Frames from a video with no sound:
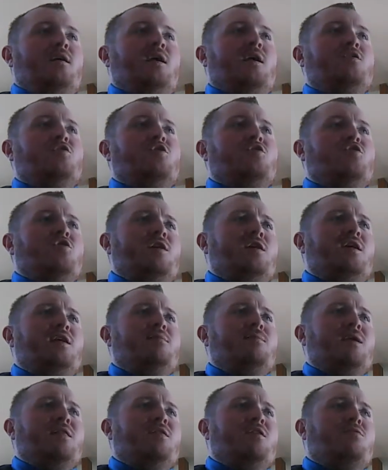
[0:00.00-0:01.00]
Angela Jolie
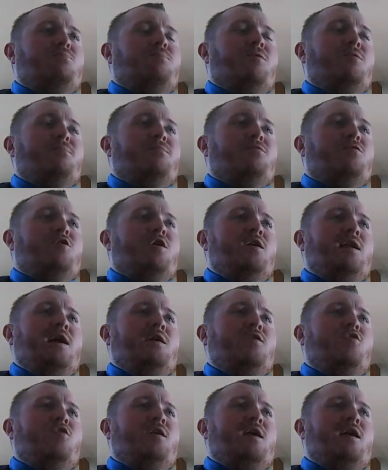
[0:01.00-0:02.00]
has met the
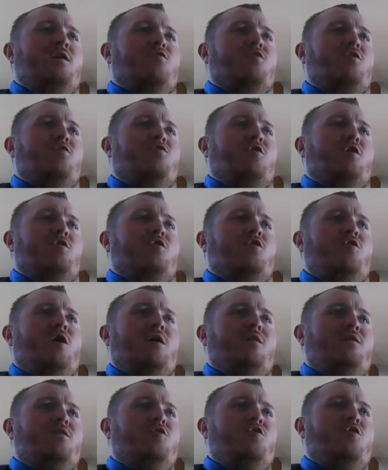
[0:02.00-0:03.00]
39-year-old actress, started
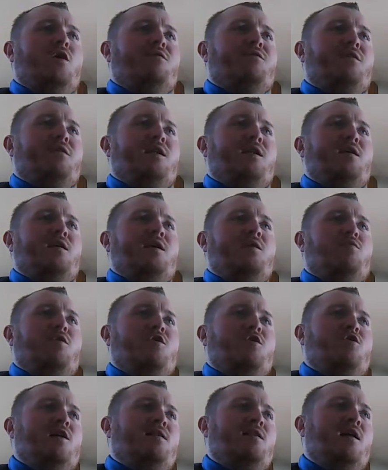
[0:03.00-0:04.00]
her year off in Italy,
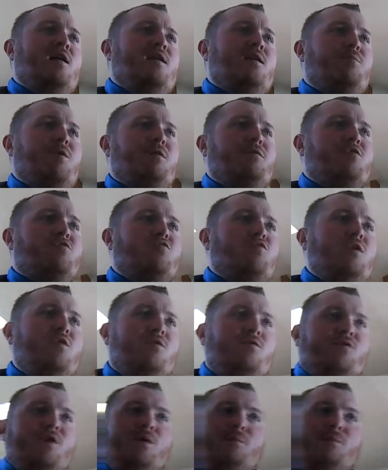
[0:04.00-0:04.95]
where she's held a private screening of the